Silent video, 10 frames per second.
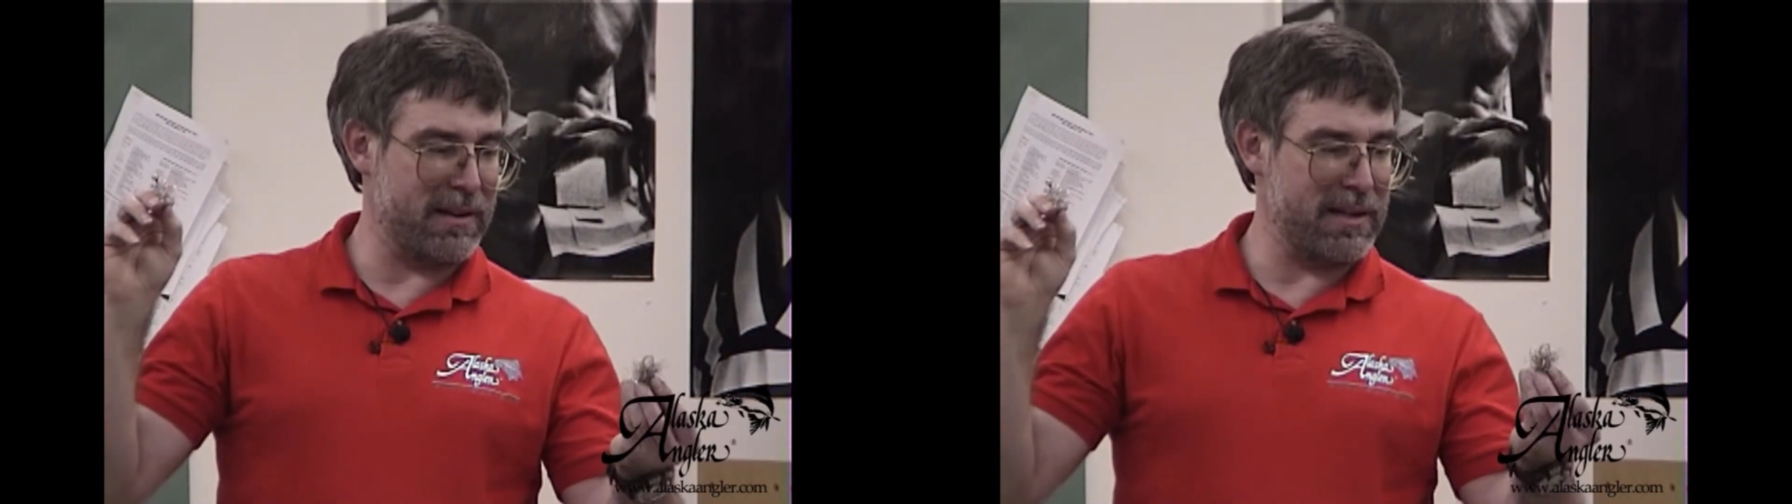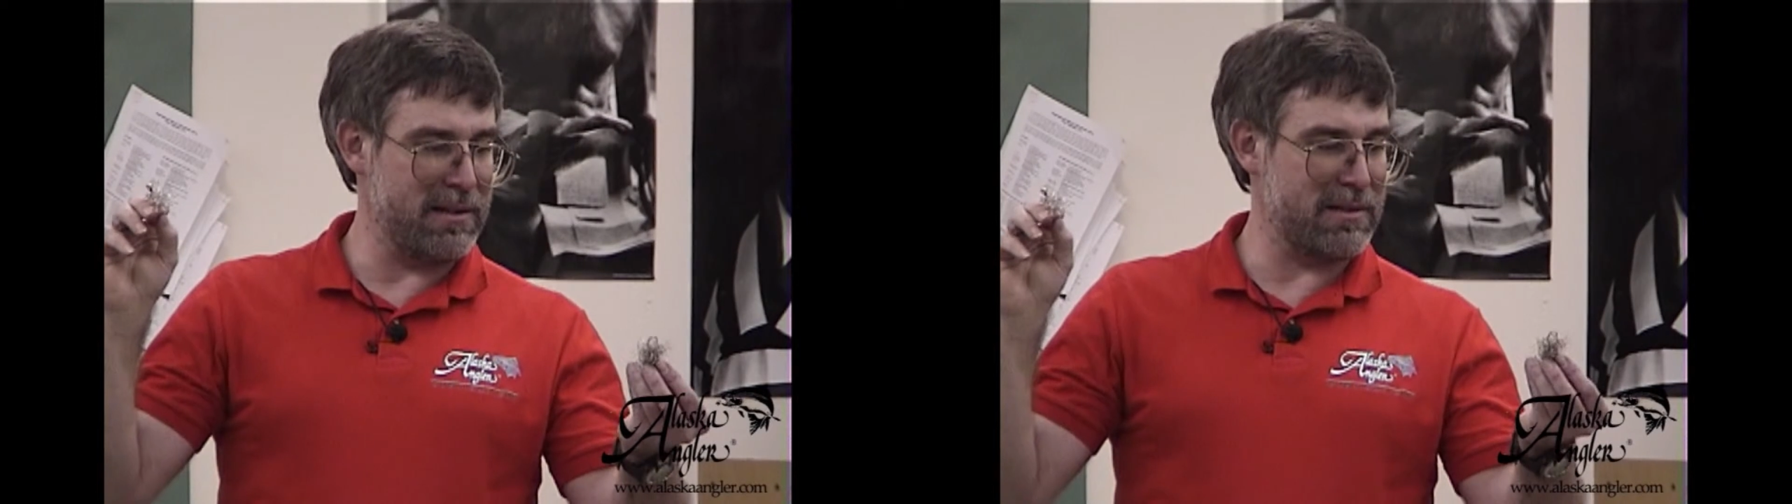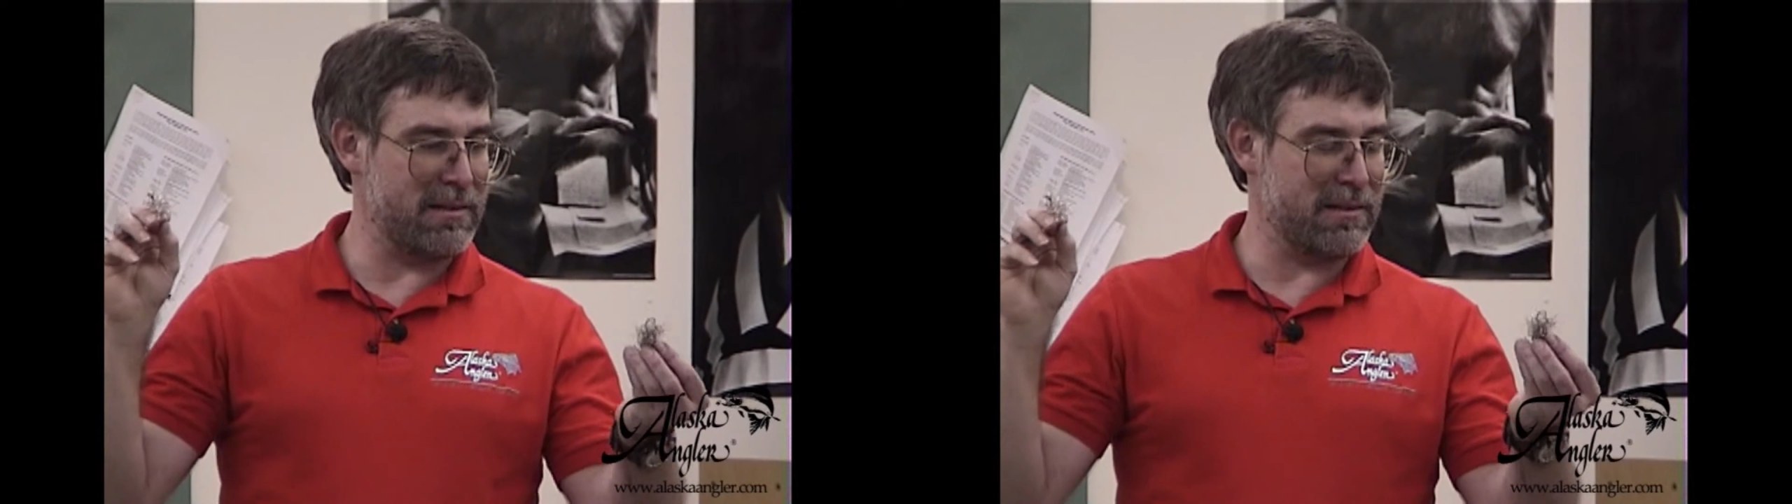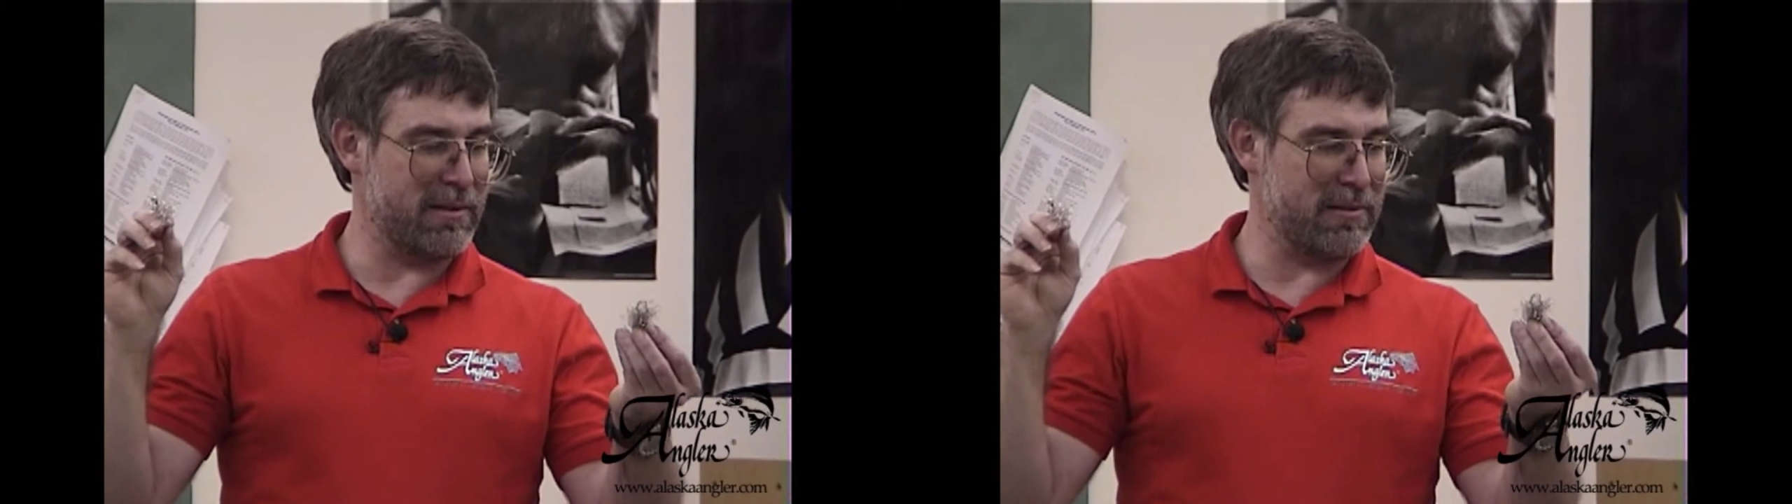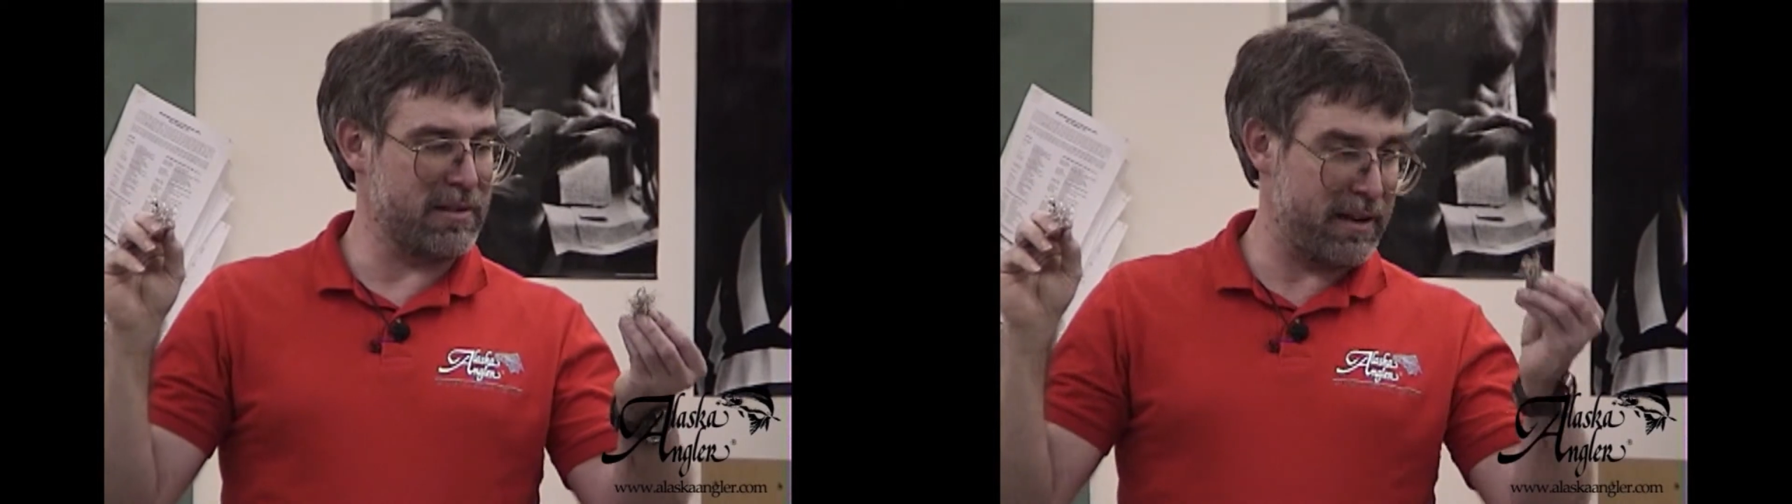These,
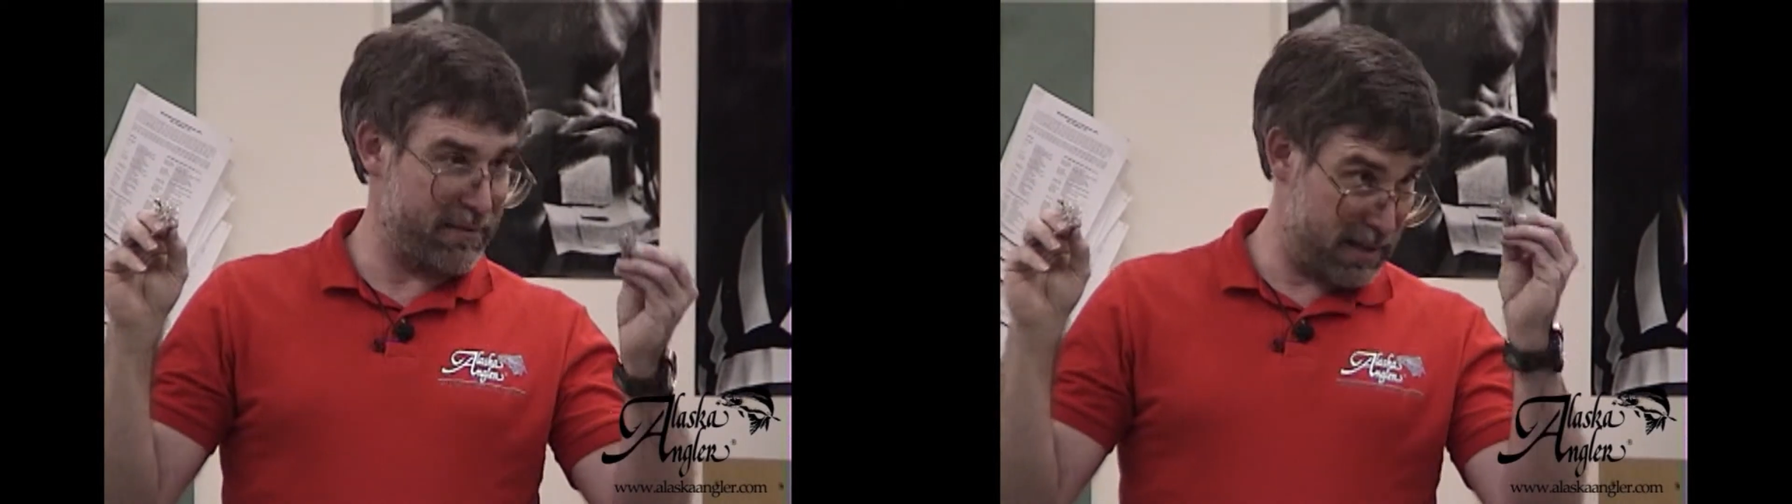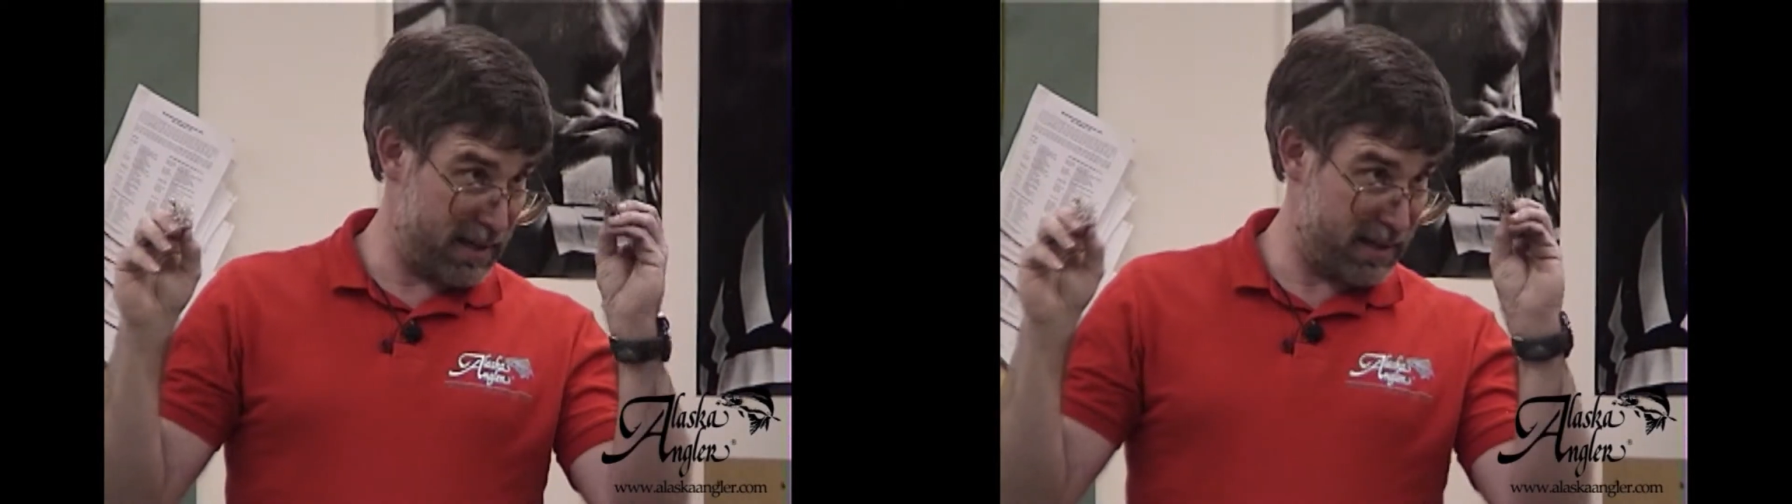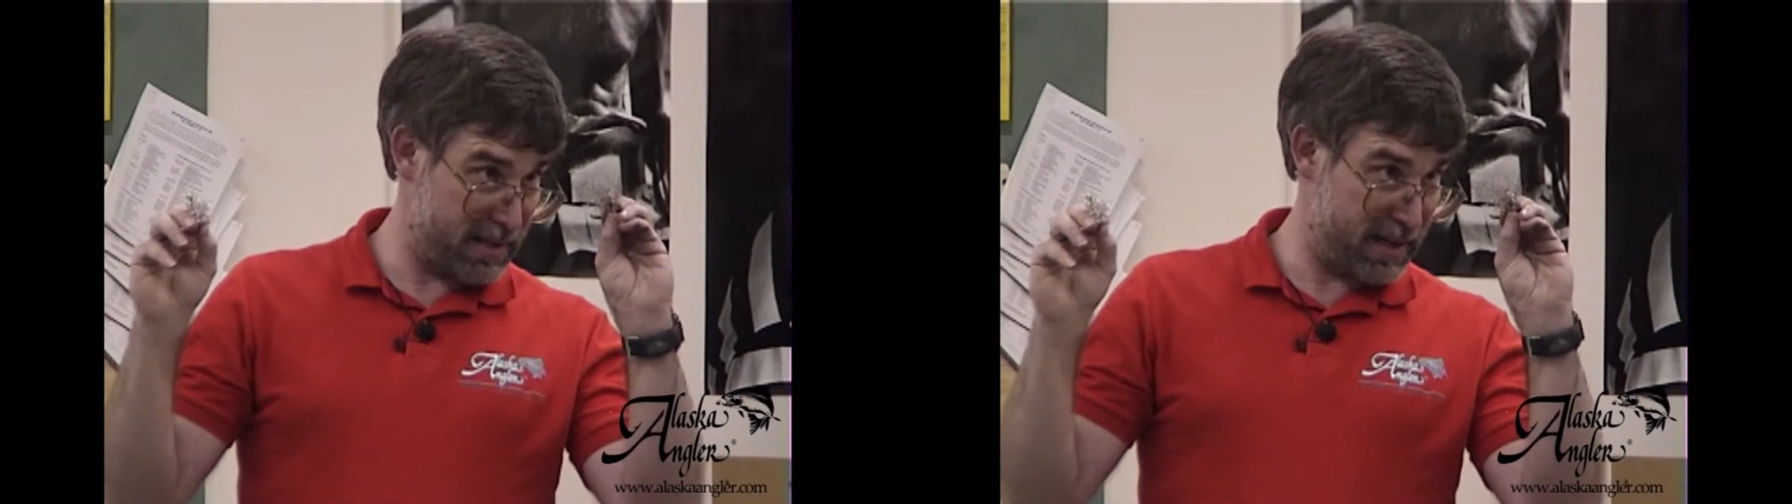there's not even any